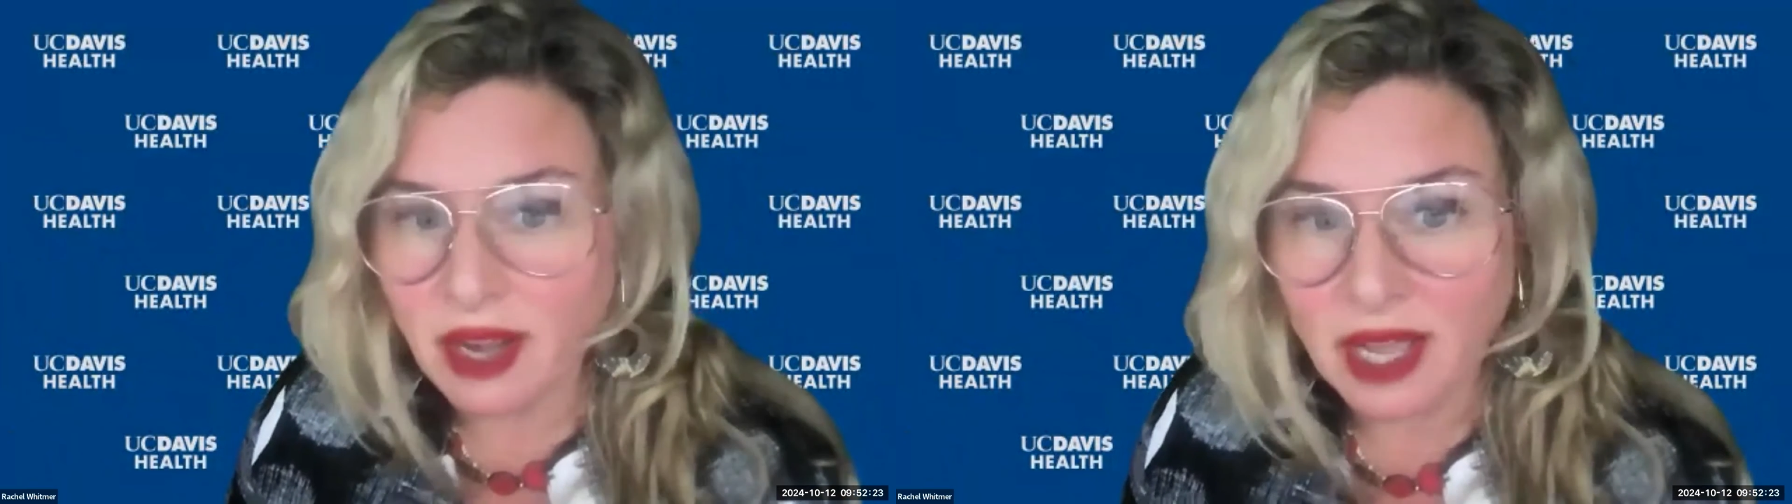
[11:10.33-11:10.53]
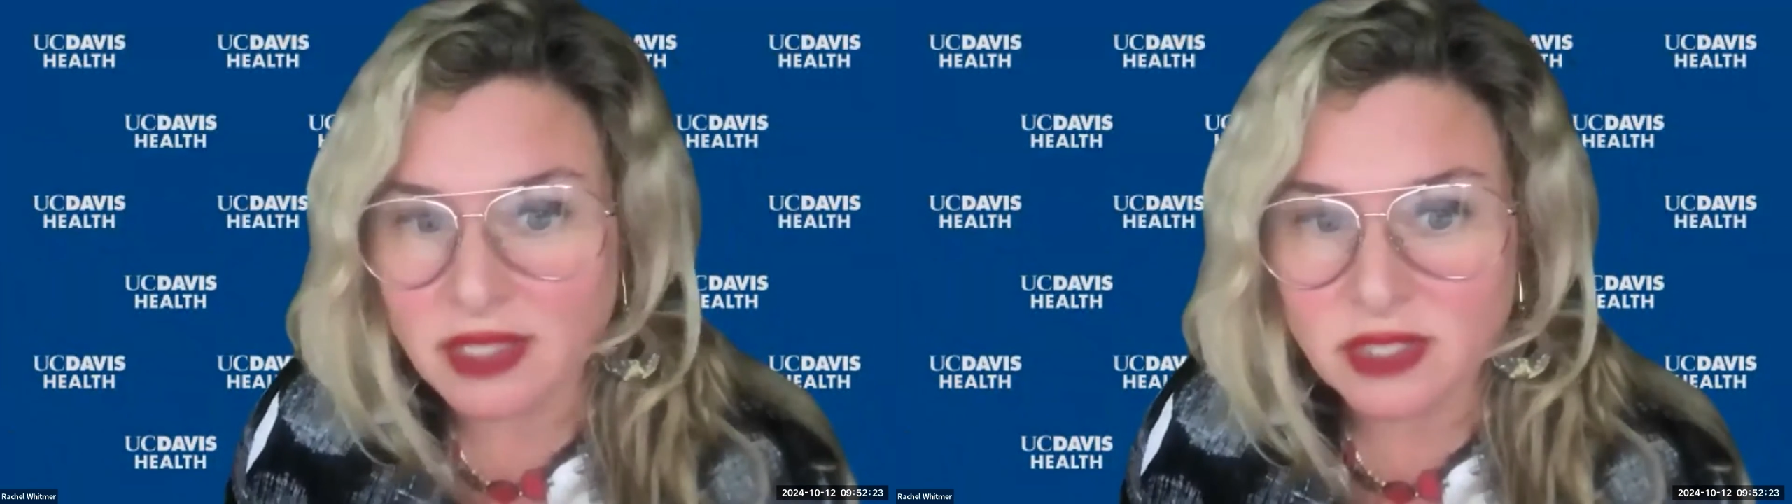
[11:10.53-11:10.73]

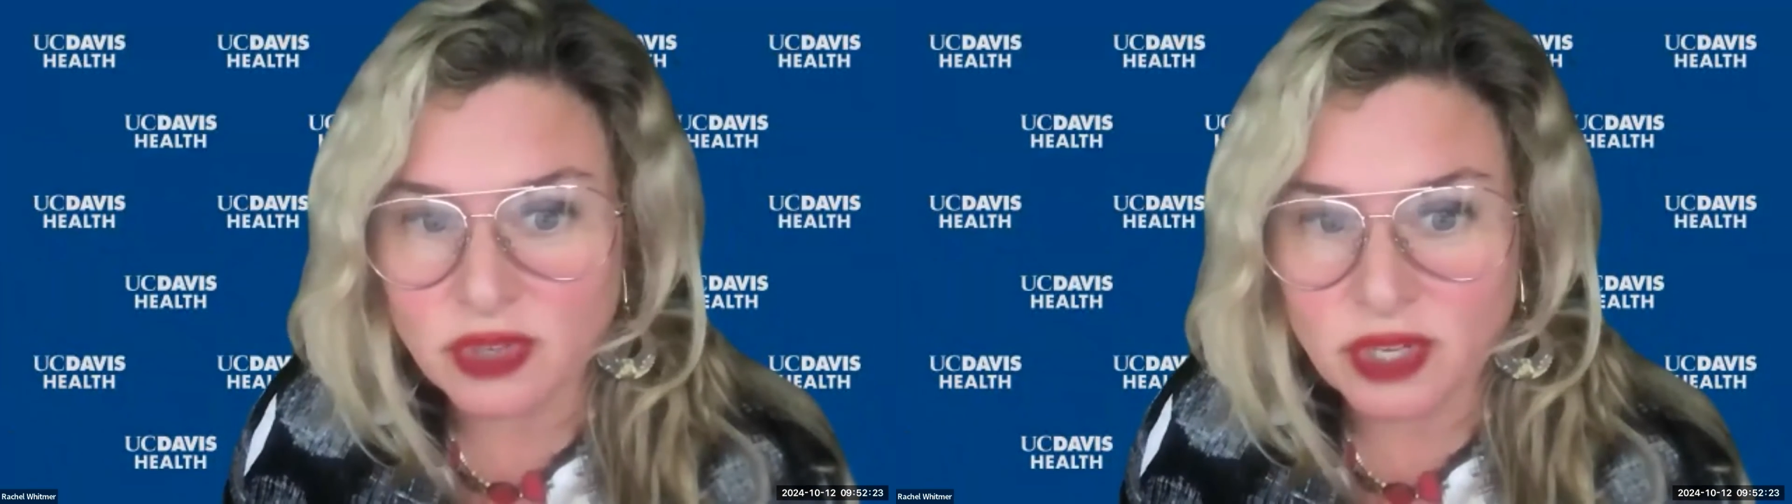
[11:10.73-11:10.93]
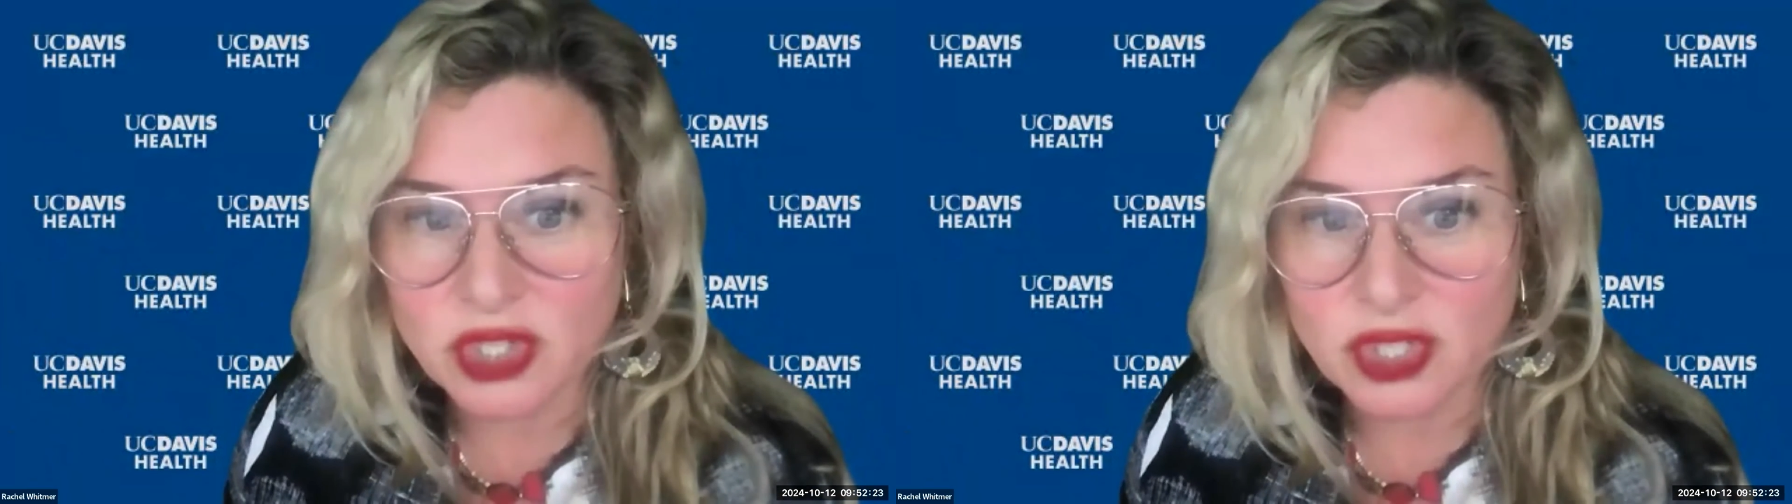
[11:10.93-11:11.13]

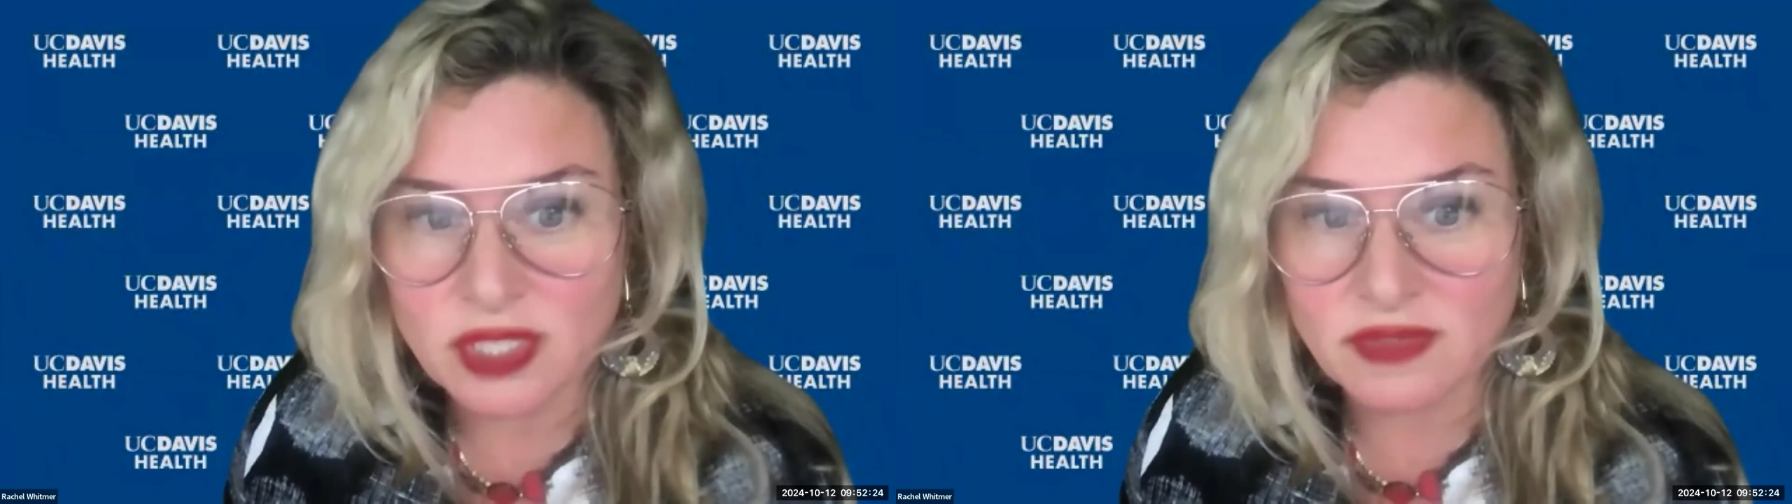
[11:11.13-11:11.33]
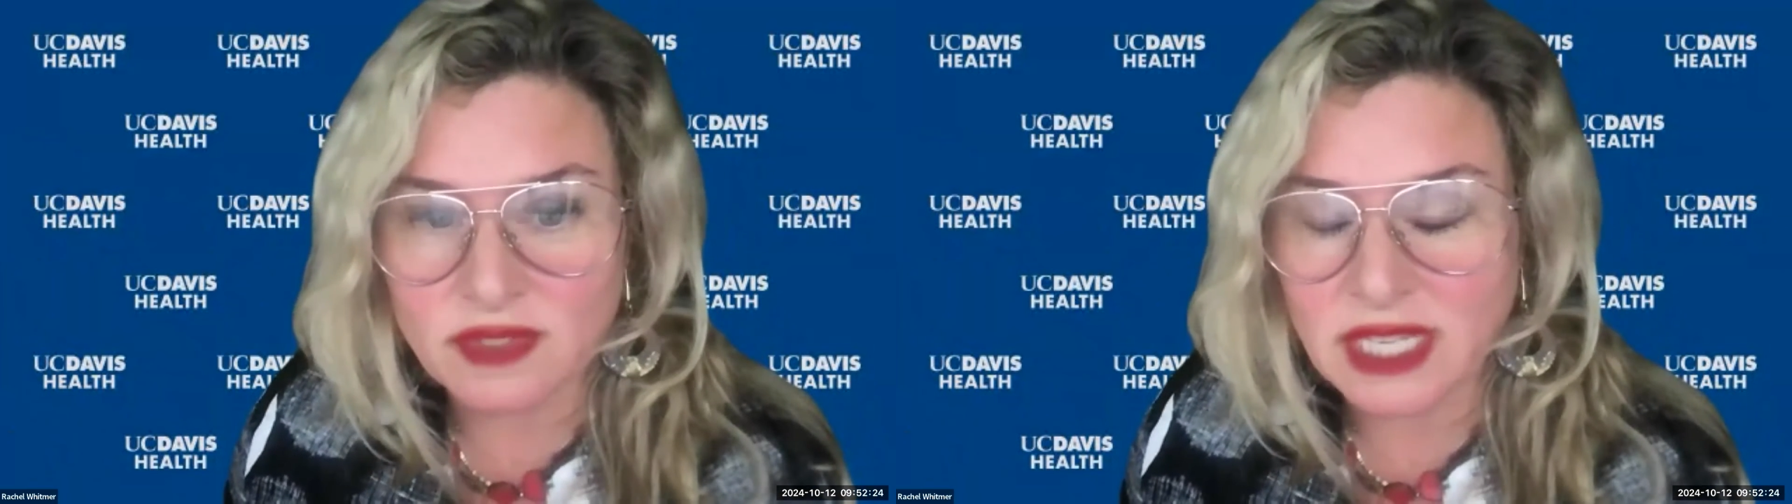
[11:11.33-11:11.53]

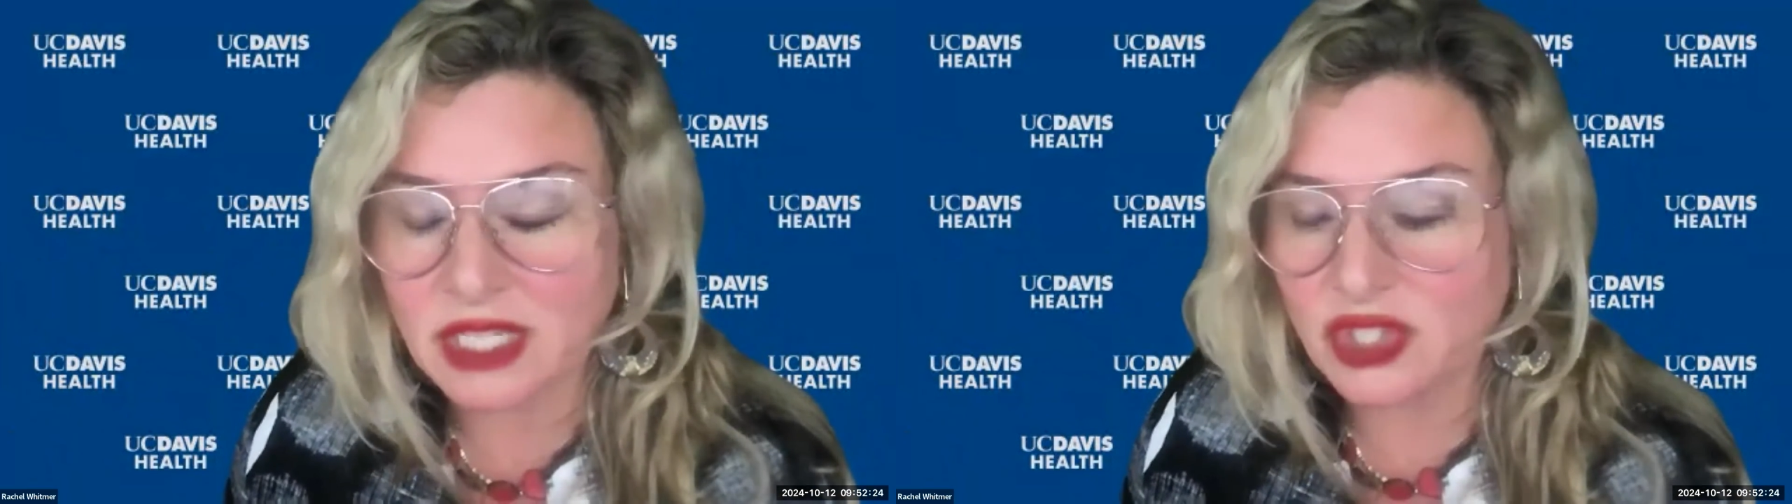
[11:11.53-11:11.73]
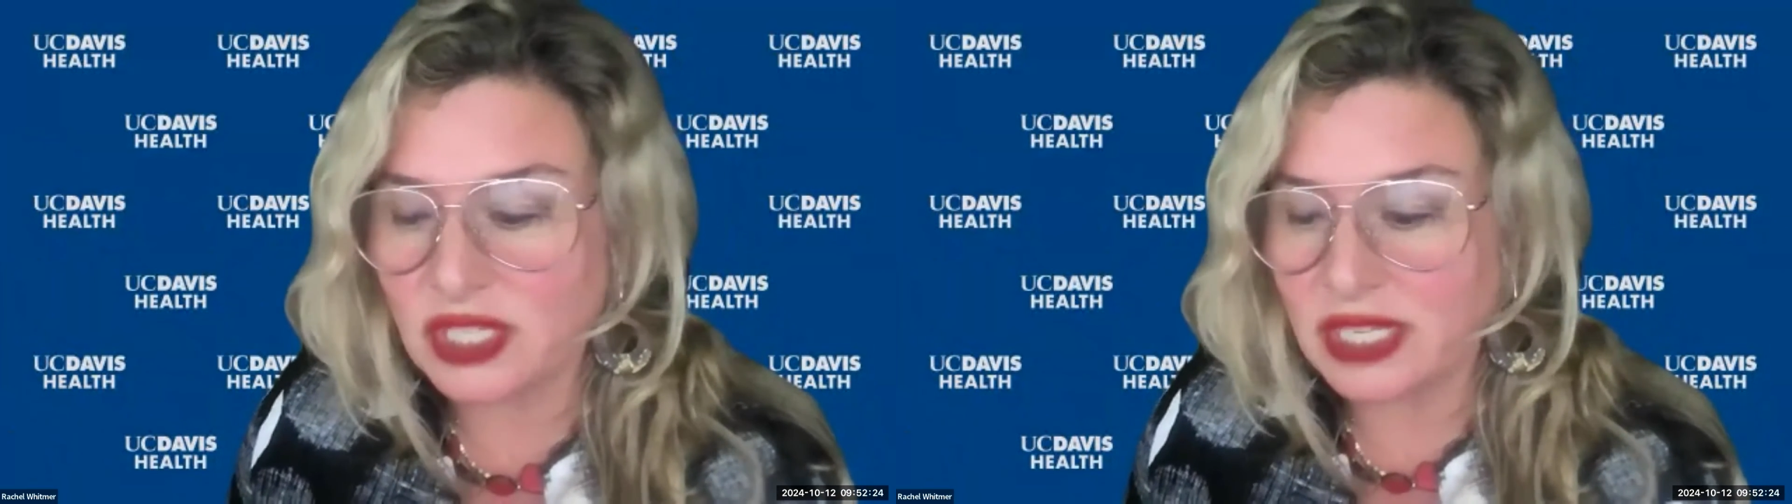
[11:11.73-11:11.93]
concentrations of
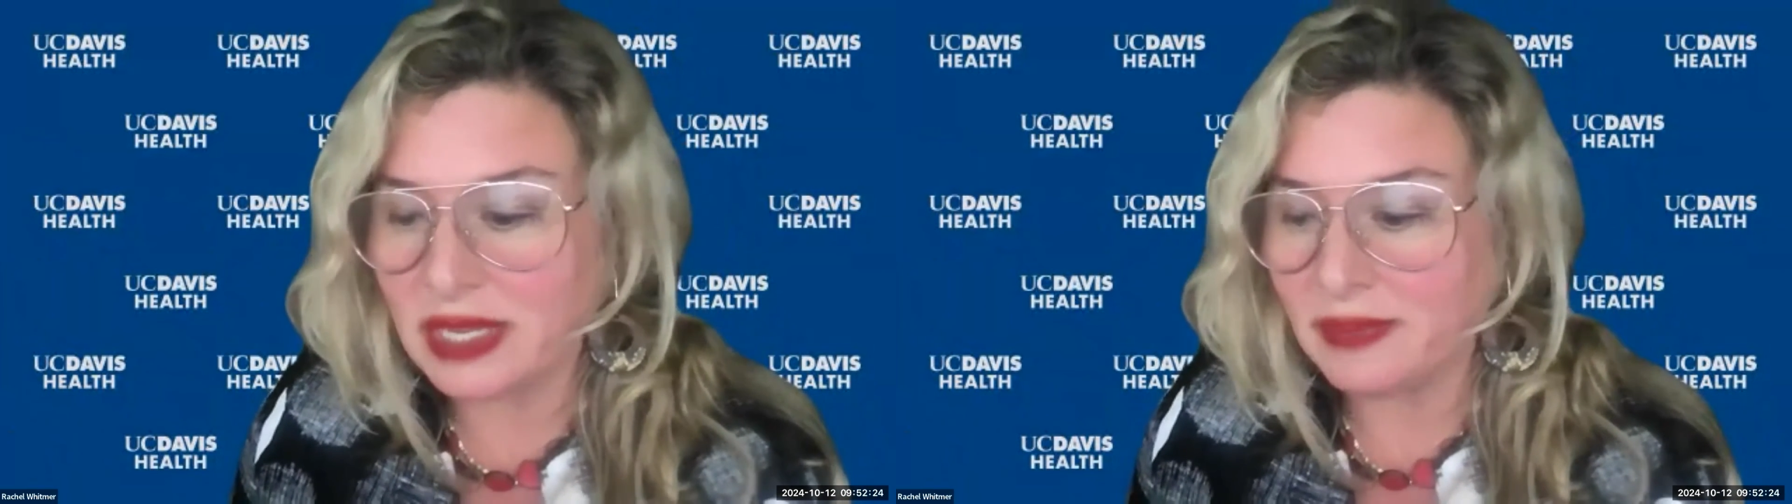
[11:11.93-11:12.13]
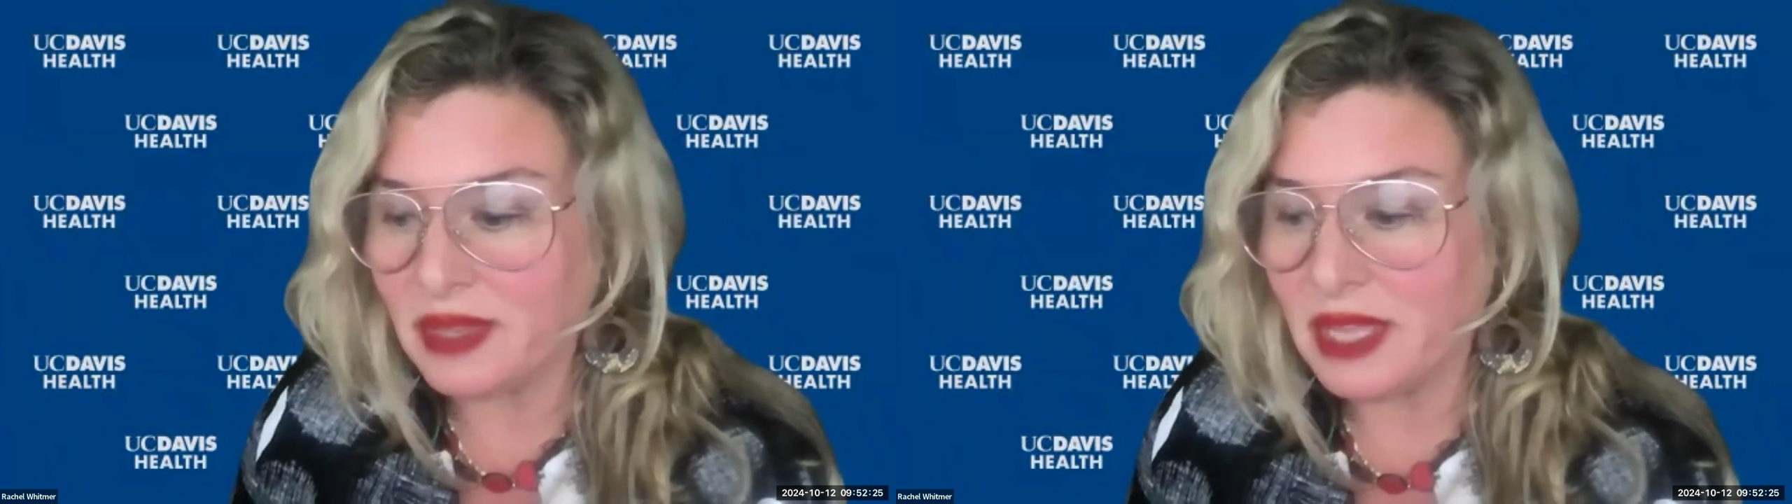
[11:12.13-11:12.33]

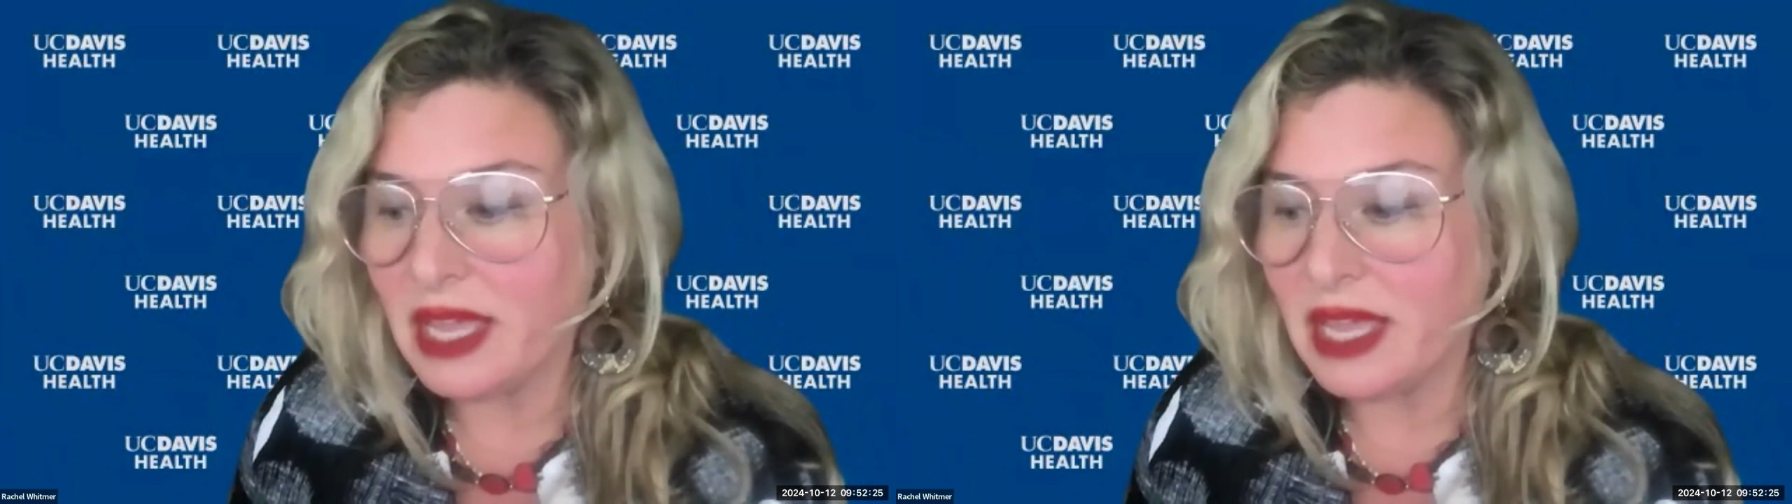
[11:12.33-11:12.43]
THC.